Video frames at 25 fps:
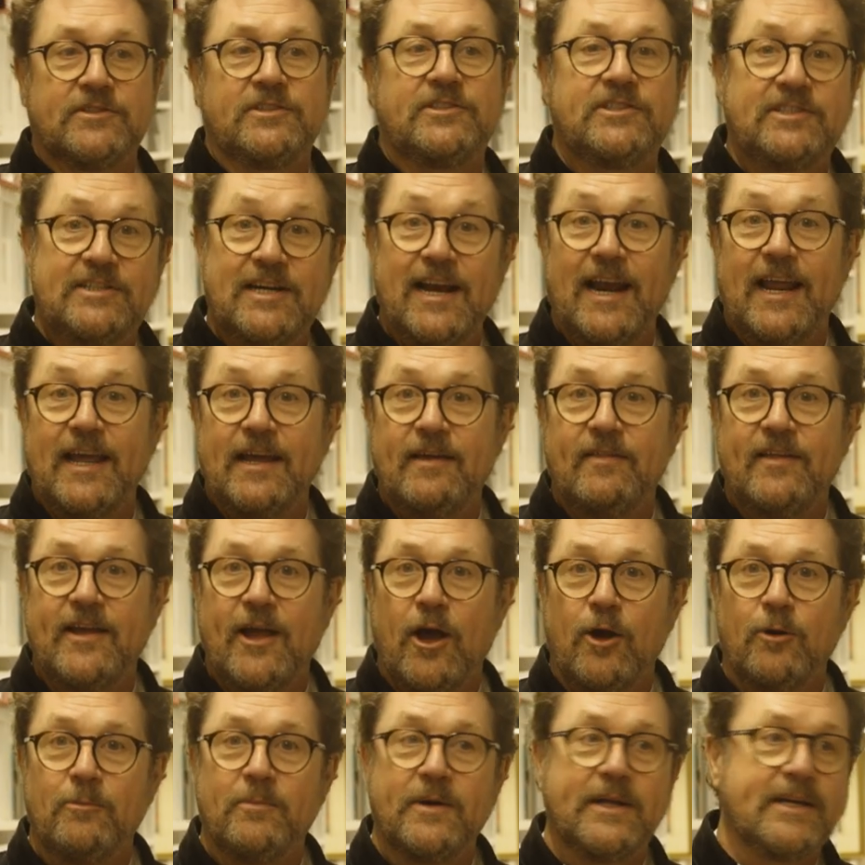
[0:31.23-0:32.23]
to delay
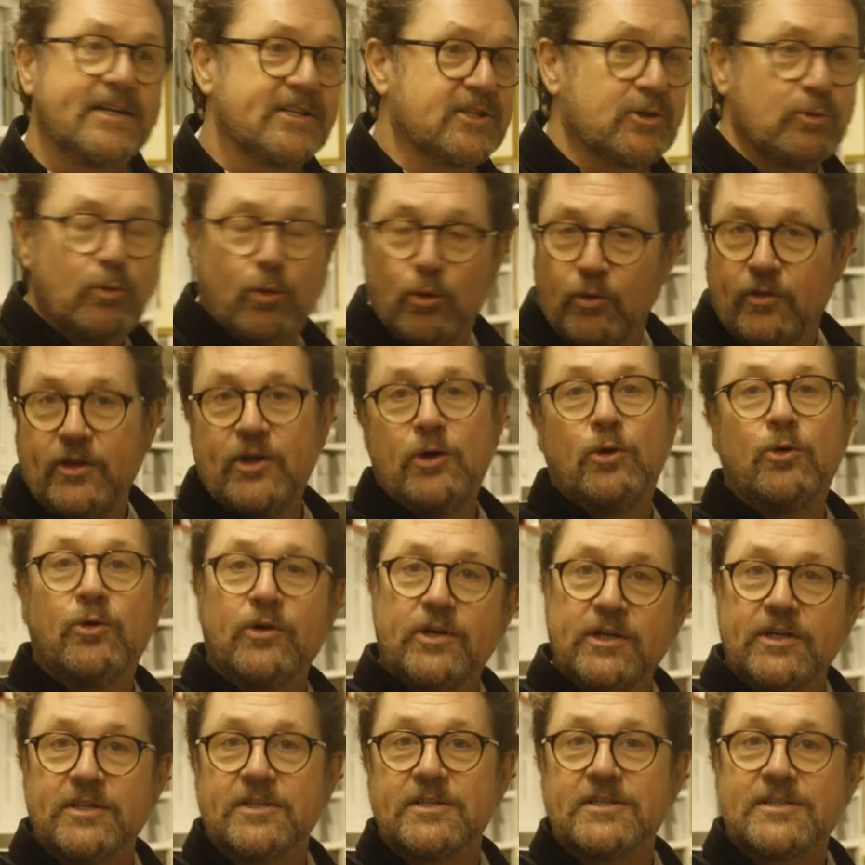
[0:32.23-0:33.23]
the opening, so all the
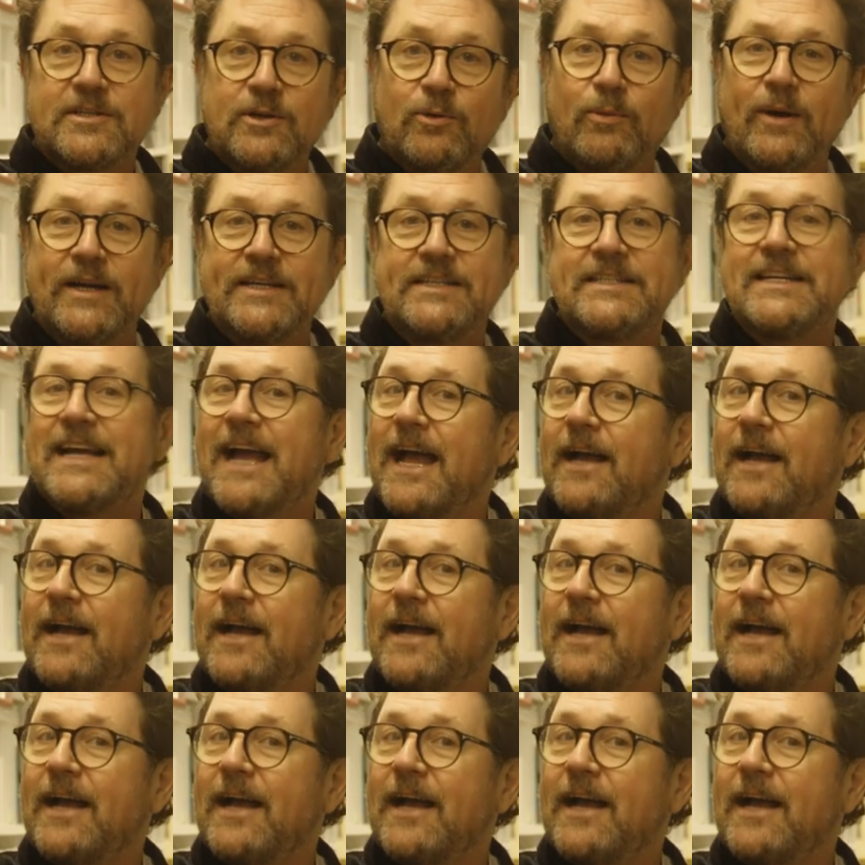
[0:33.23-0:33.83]
audience are waiting